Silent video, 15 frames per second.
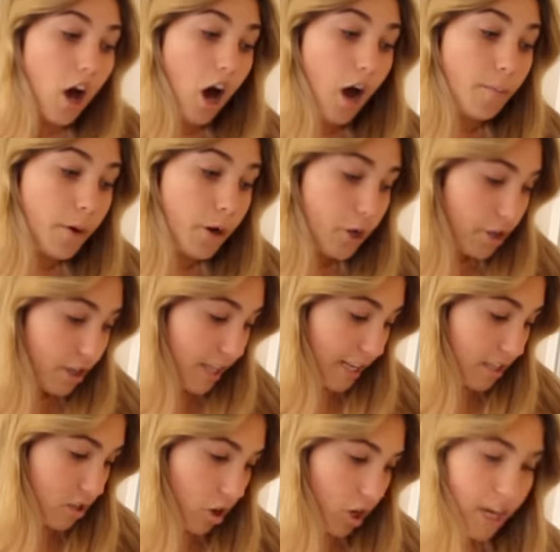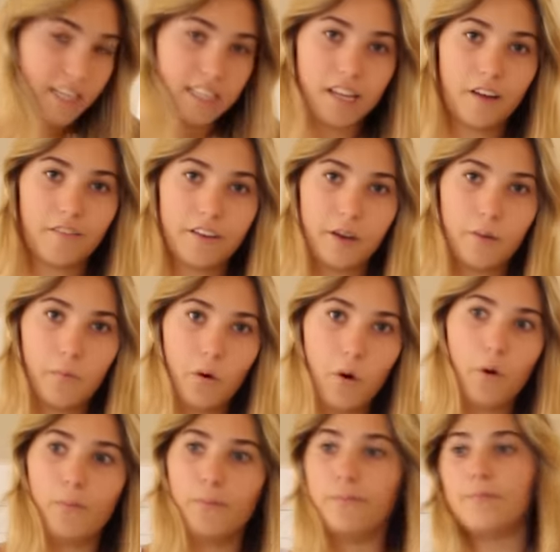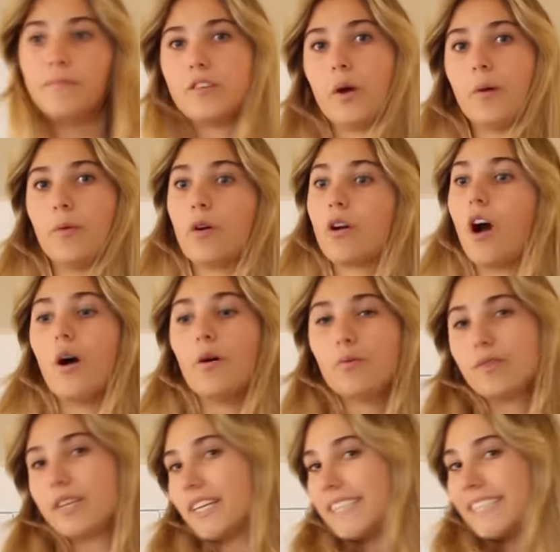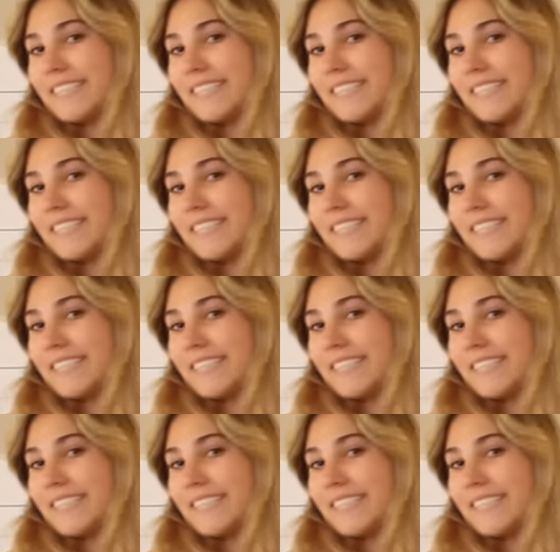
I put this on and it's lovely and warm, so I'm not cold.